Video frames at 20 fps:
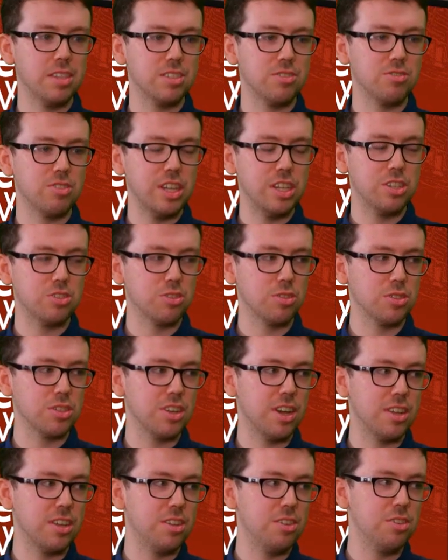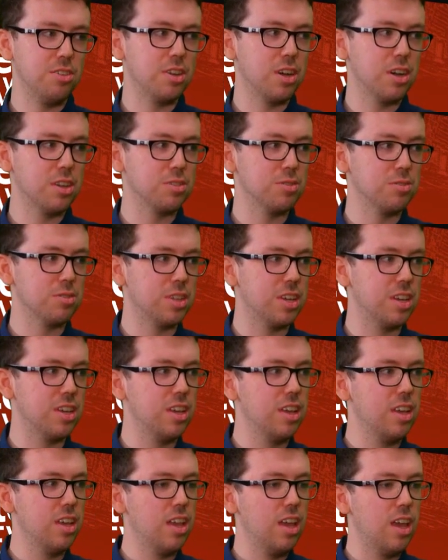really strong side in Newcastle that,
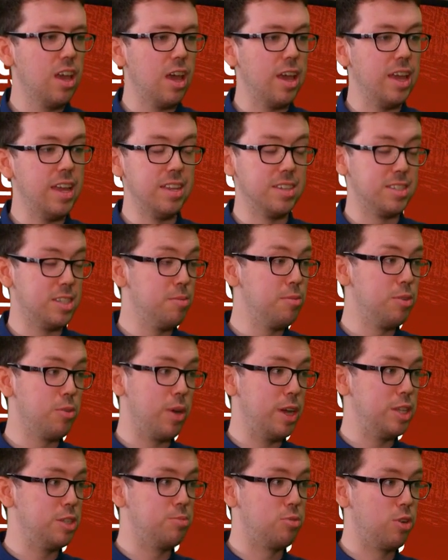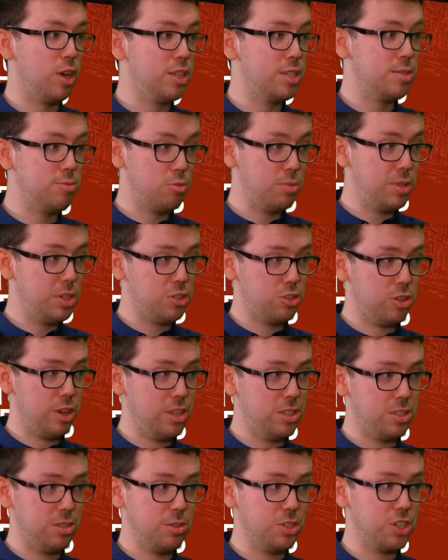in a similar way to Brighton, will be
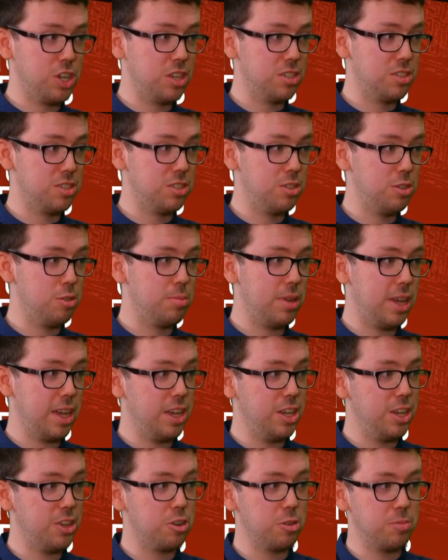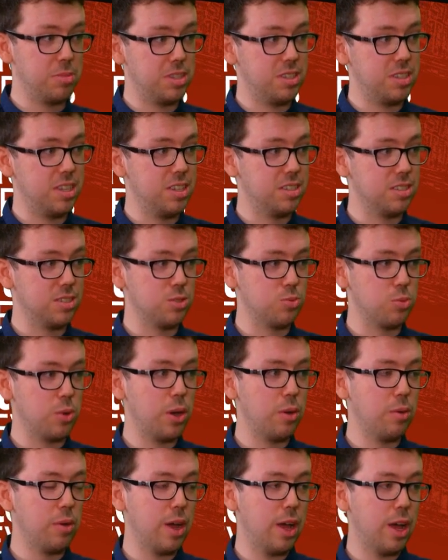trying to adjust to playing in Europe this season as
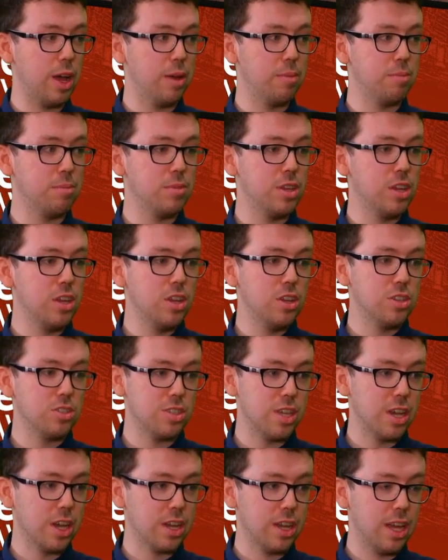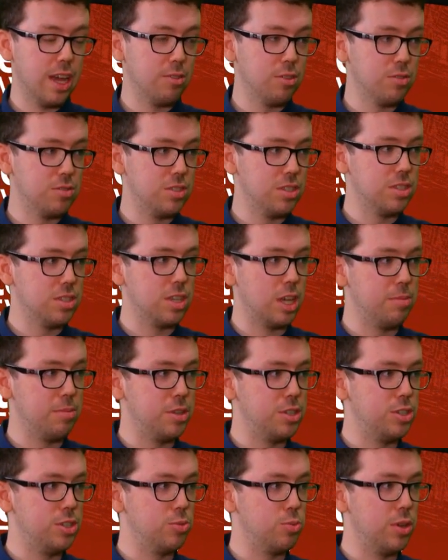well. So they're going to have obviously the same
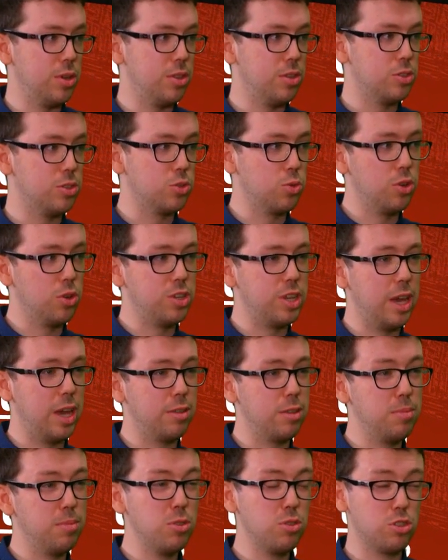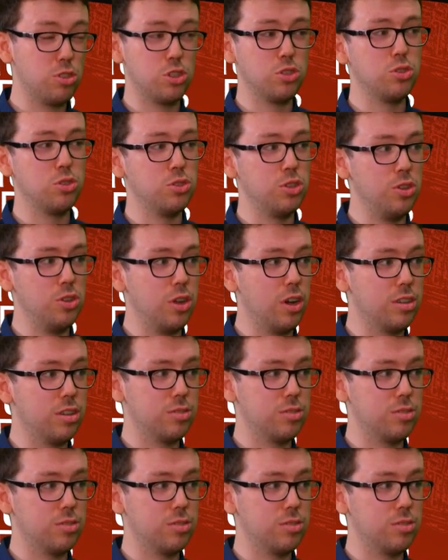issues with squad depth. I'm not sure Newcastle's